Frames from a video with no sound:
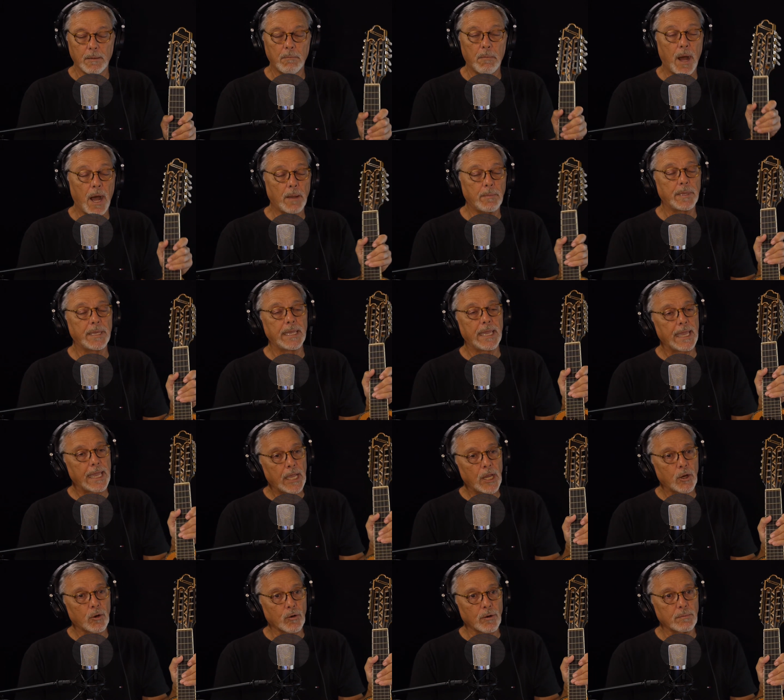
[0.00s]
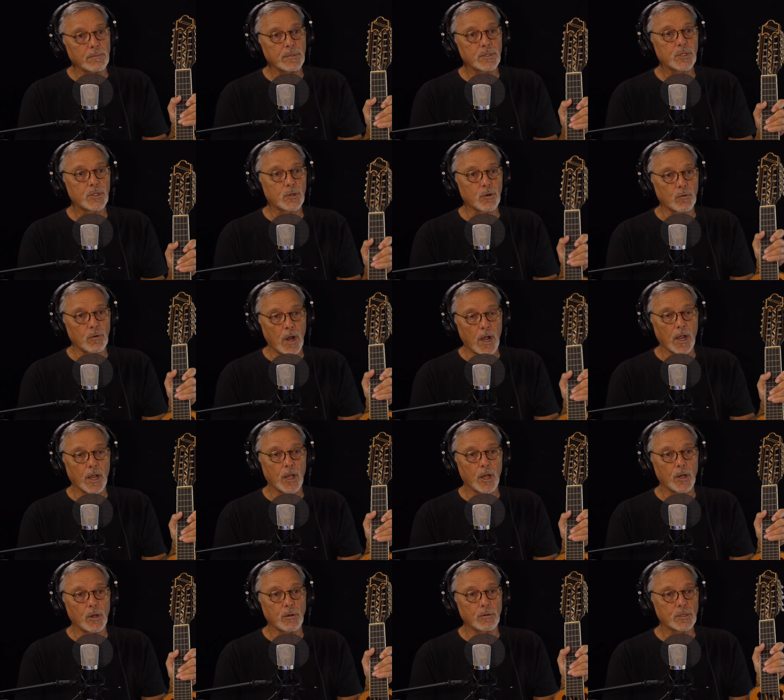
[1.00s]
Bobby Ingram's
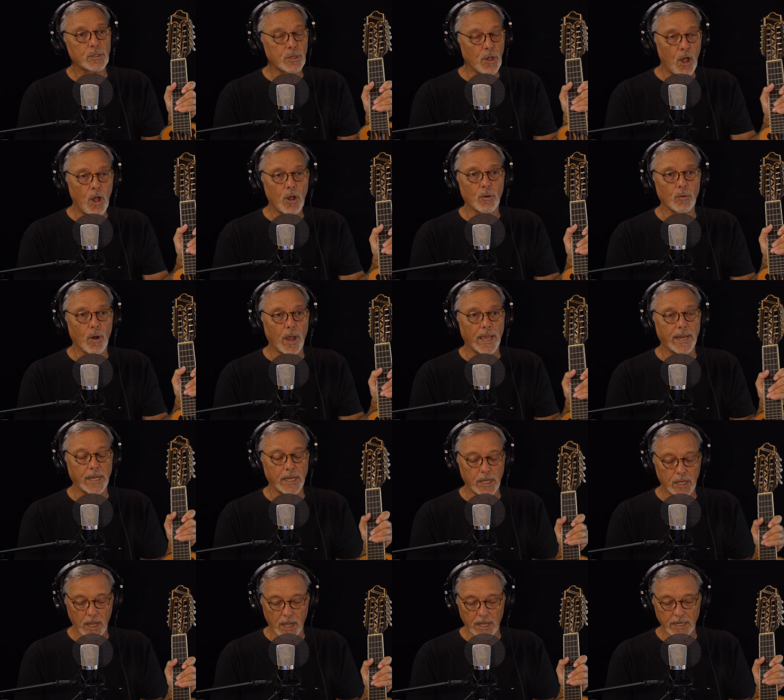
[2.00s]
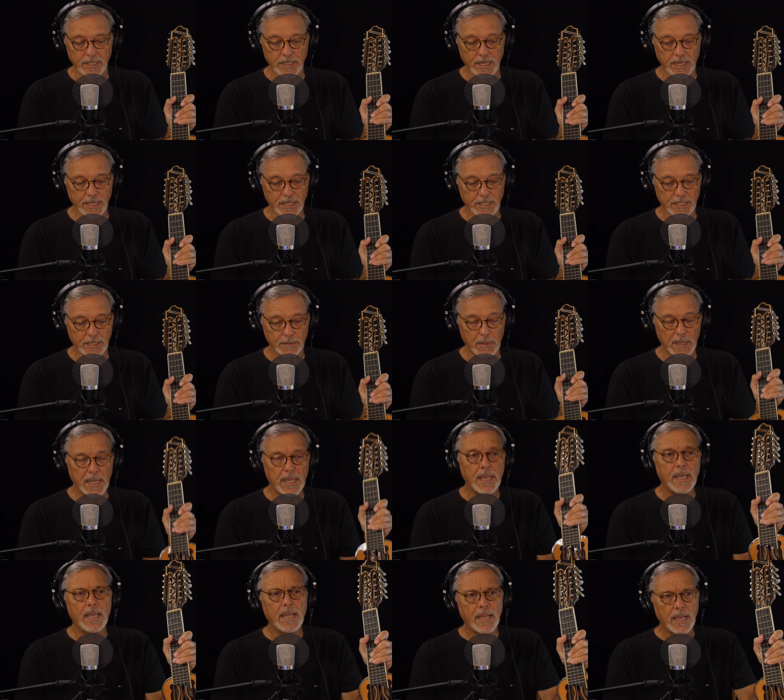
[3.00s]
Charango Songwriting Contest, to be
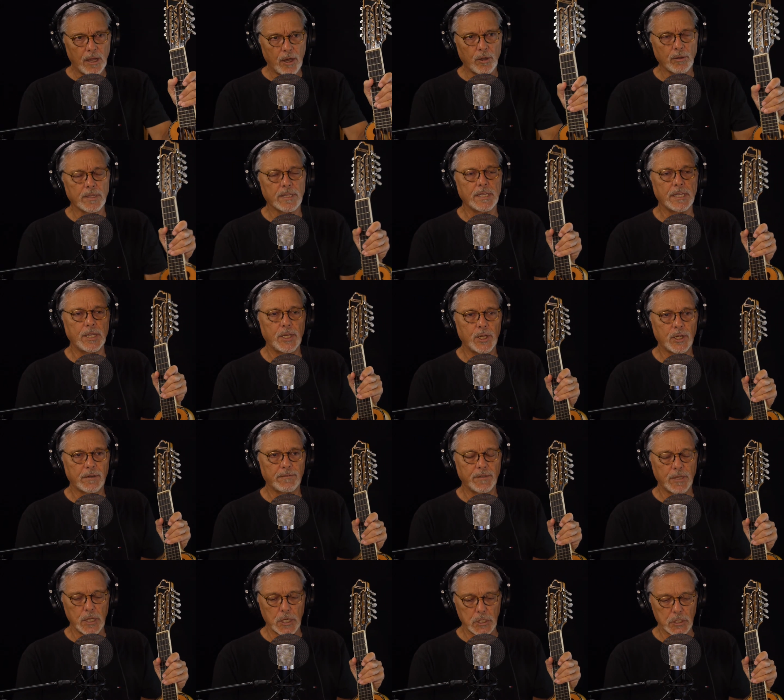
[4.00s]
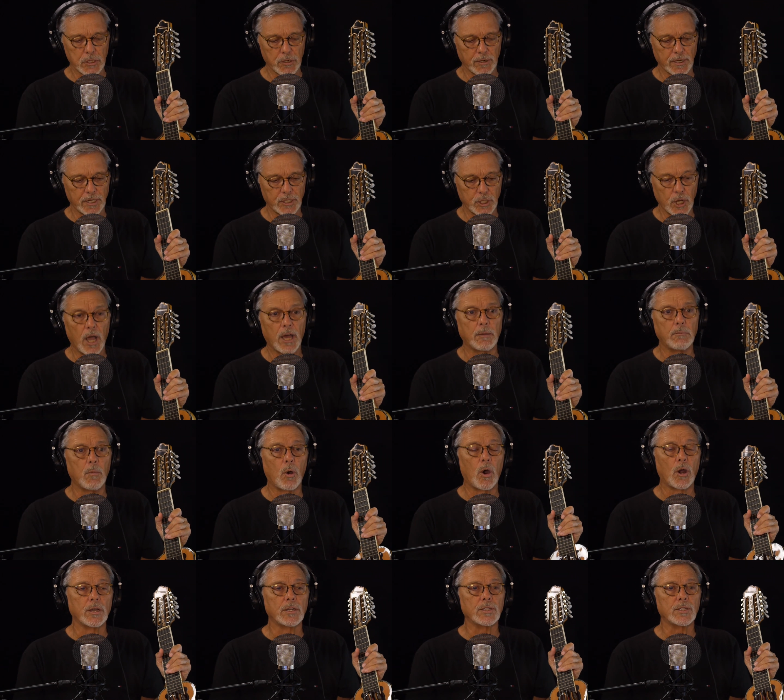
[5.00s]
held in the near future at John
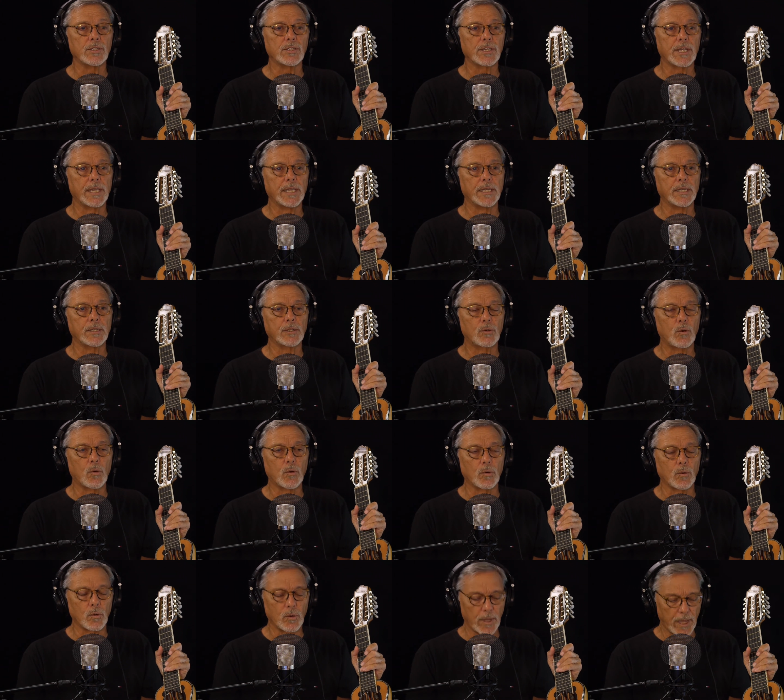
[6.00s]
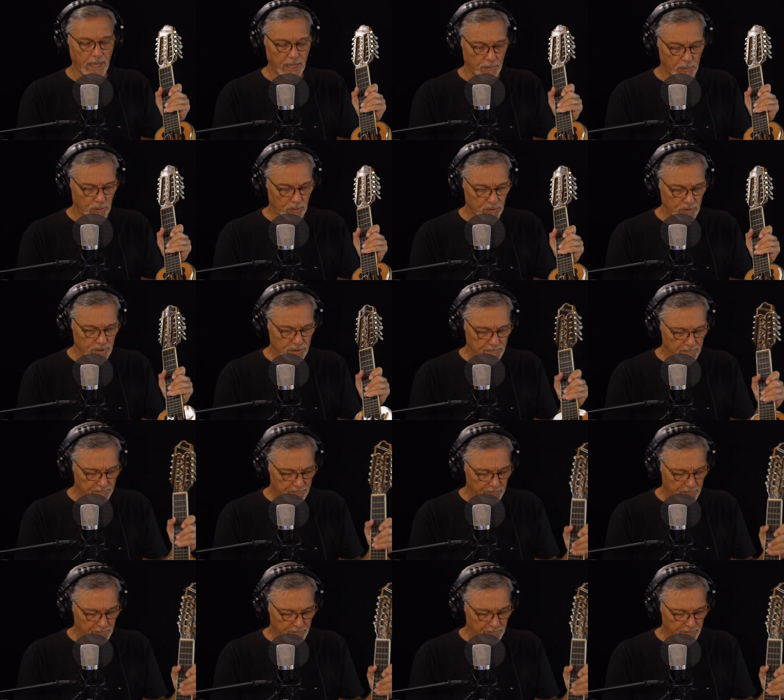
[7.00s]
Martin's in Coral Gables.